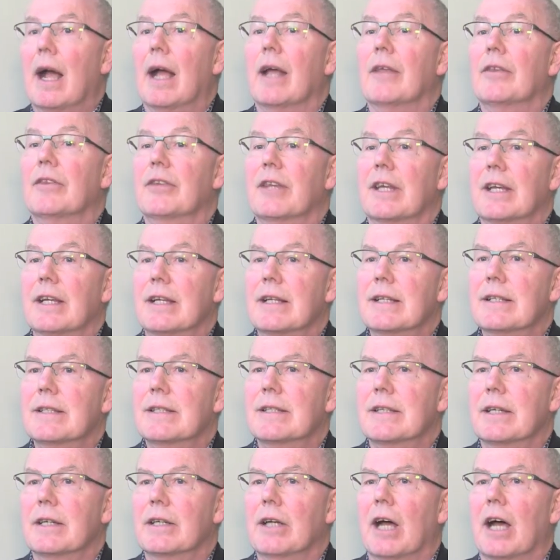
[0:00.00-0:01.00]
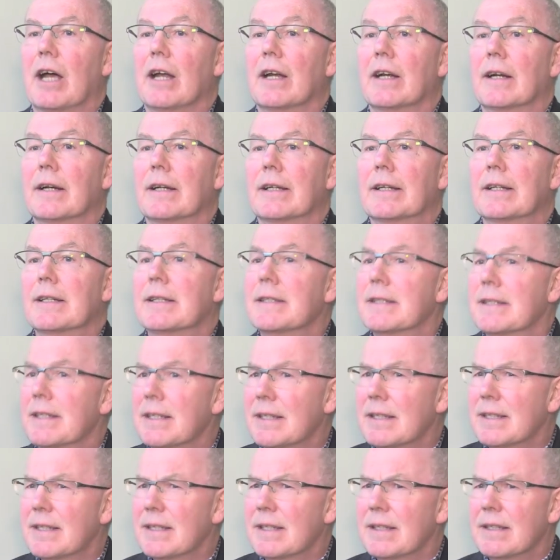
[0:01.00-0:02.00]
things that aren't
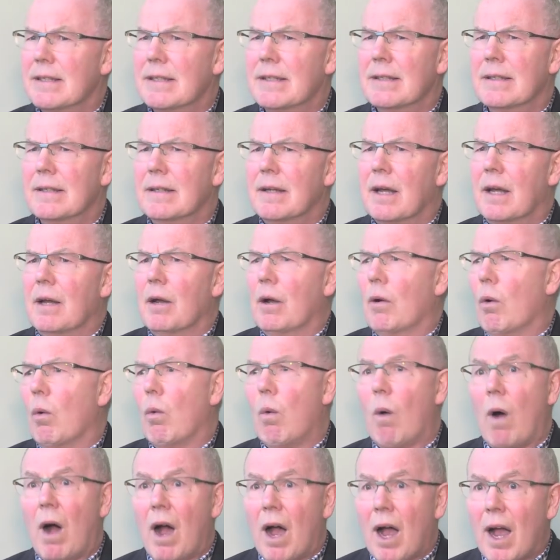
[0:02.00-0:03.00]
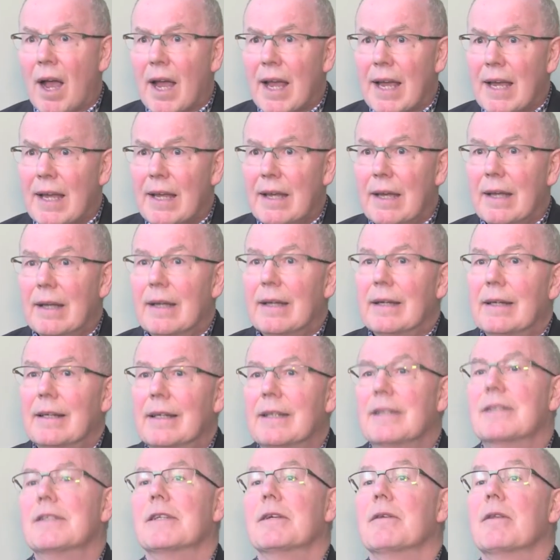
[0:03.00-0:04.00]
consistent. Why?
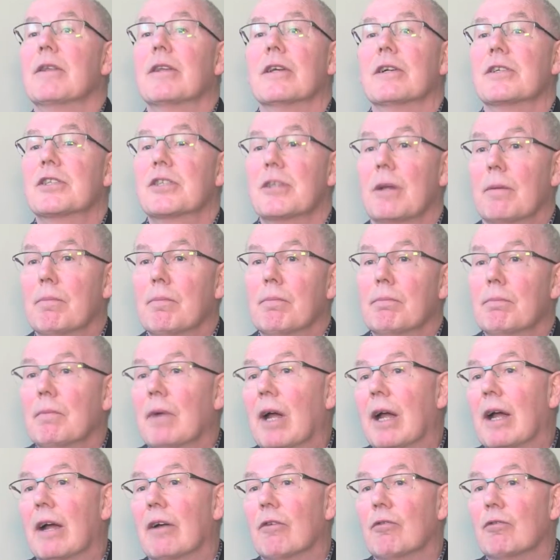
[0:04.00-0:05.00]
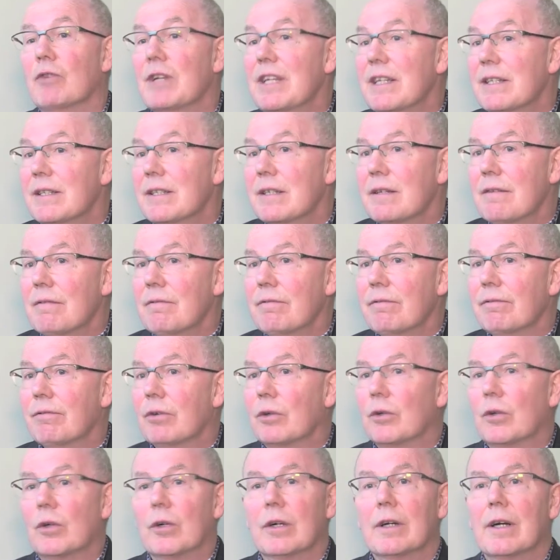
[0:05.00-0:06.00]
Is it there's some reason
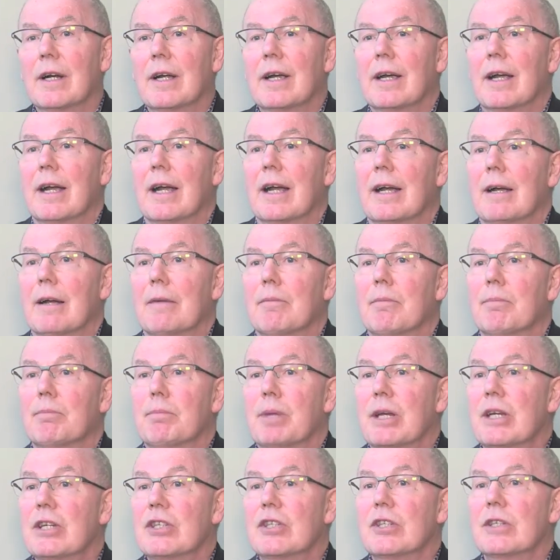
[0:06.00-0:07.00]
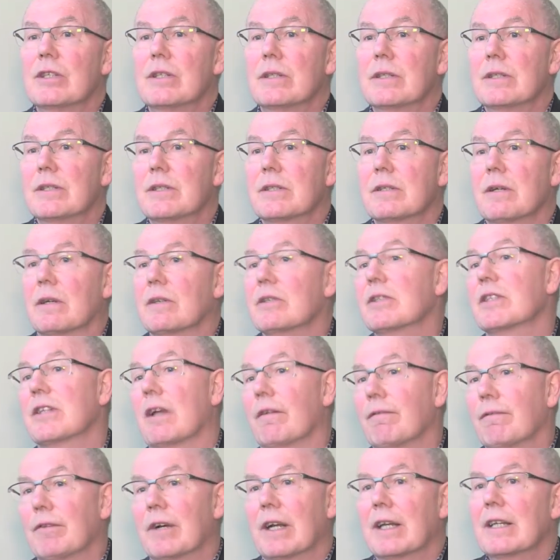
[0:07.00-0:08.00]
for patients
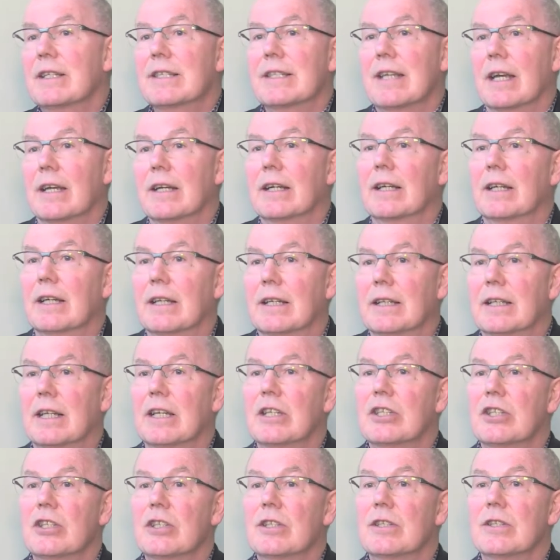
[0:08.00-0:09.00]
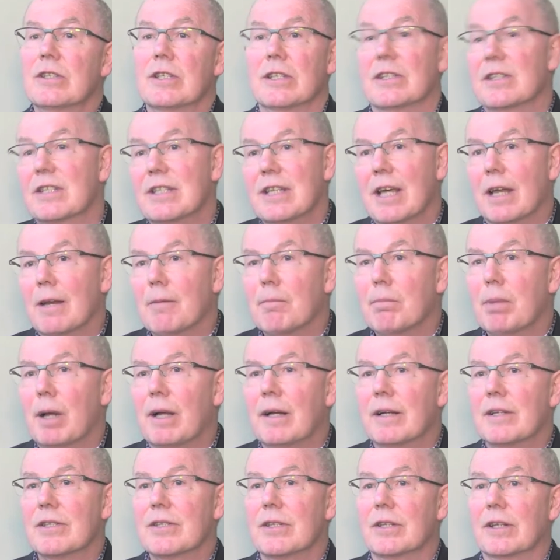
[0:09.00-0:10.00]
suffering certain conditions in certain
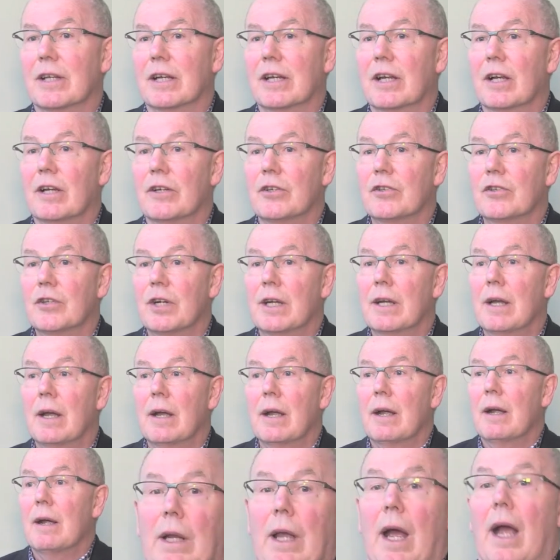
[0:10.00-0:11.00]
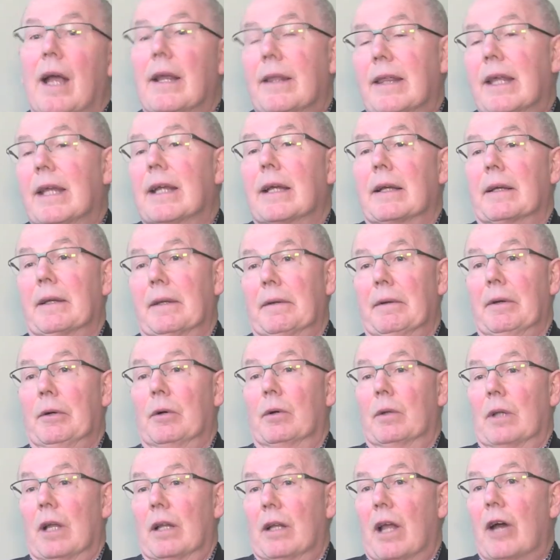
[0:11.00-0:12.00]
parts of the country? I think it
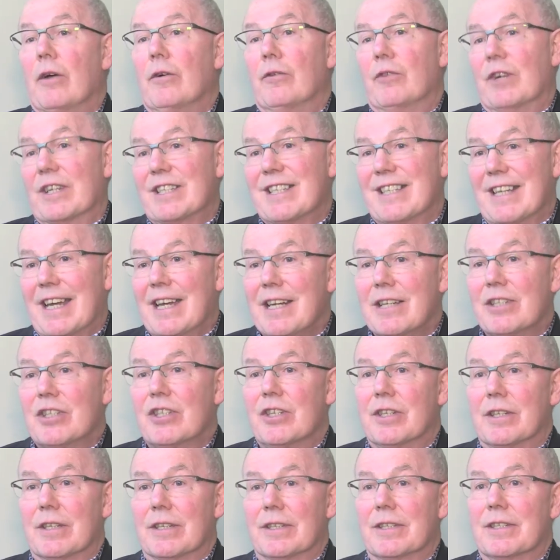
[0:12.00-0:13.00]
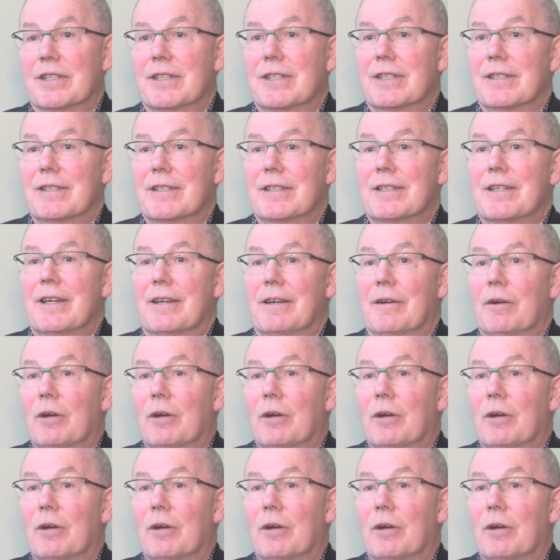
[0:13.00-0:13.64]
will allow researchers